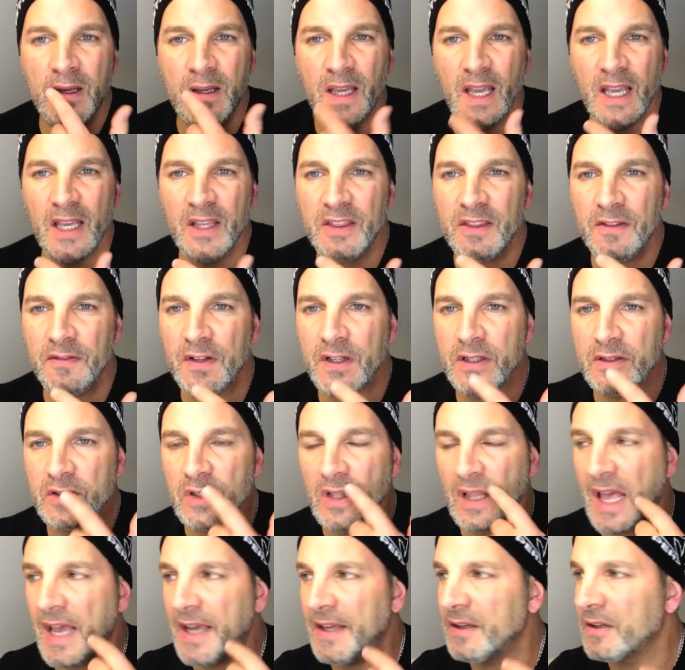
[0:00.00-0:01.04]
eighth of an inch
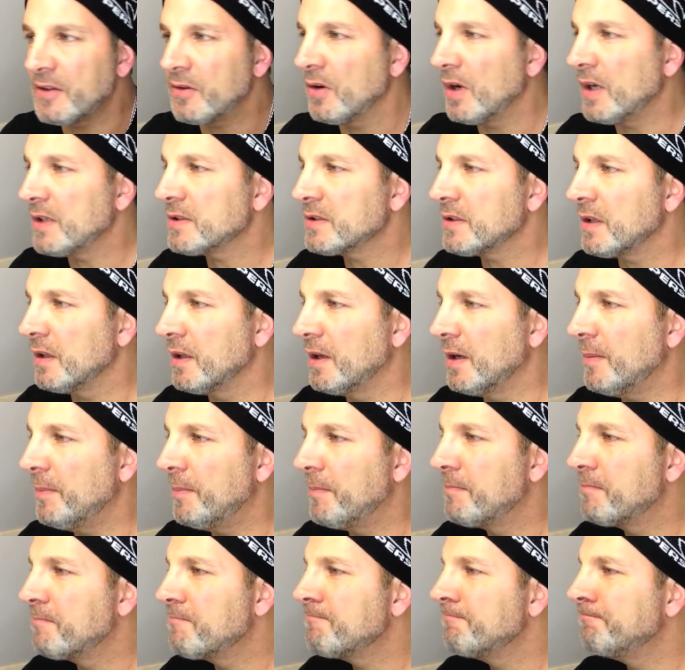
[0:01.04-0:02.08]
line across the
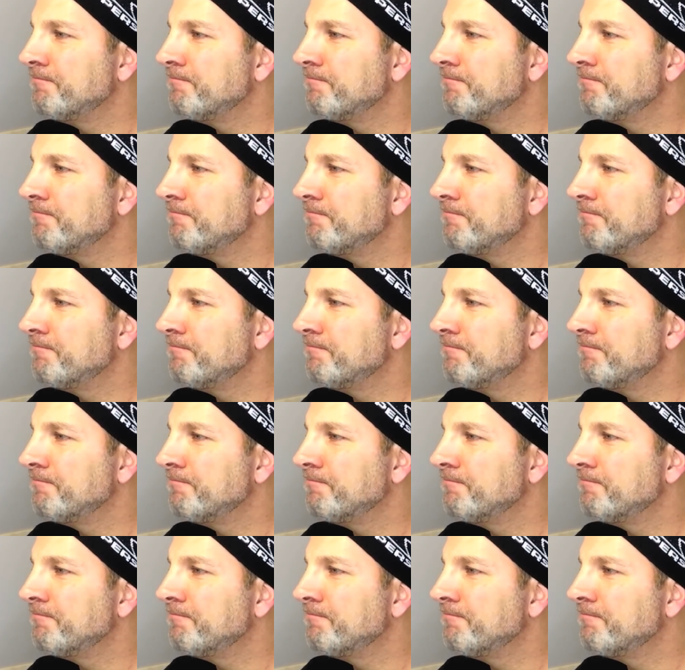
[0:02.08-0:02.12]
lip.